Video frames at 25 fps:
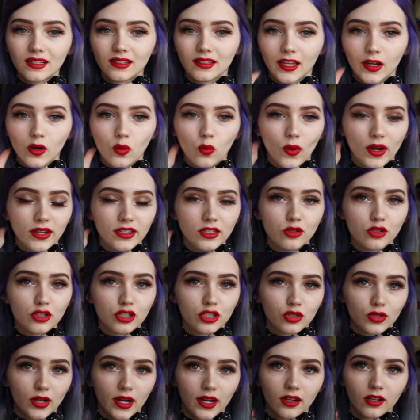like when you
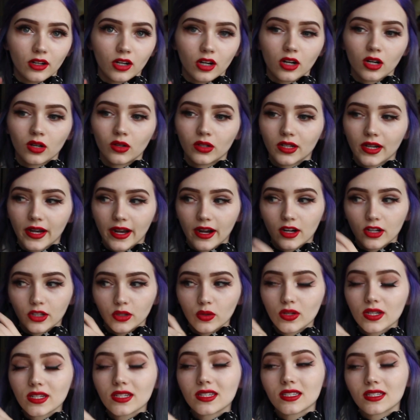straighten or curl your hair,
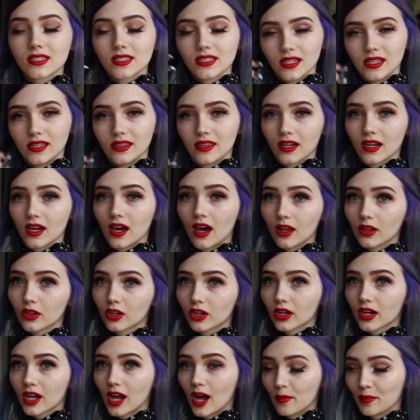you can see the
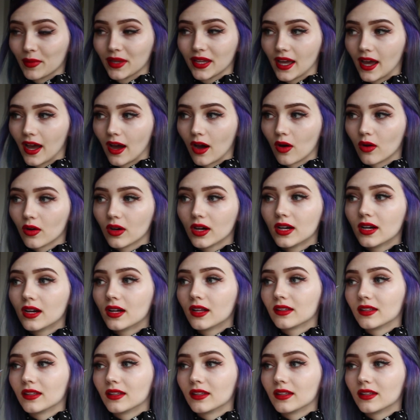color coming out.